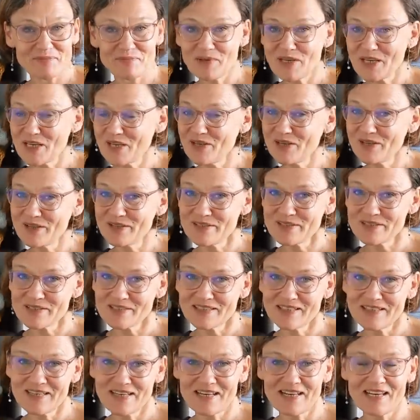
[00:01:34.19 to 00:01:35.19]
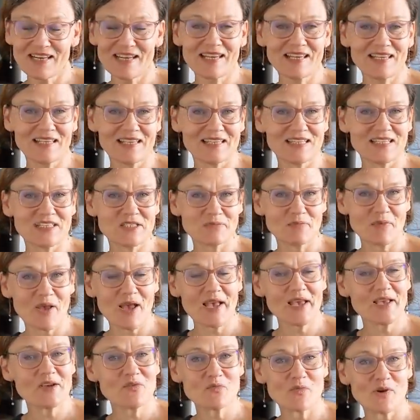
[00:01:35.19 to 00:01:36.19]
because knitting is
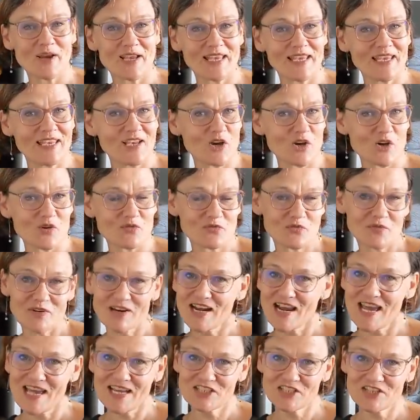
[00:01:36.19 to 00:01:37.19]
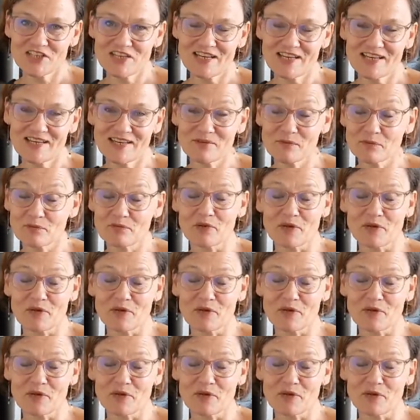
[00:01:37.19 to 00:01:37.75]
my way of relaxing,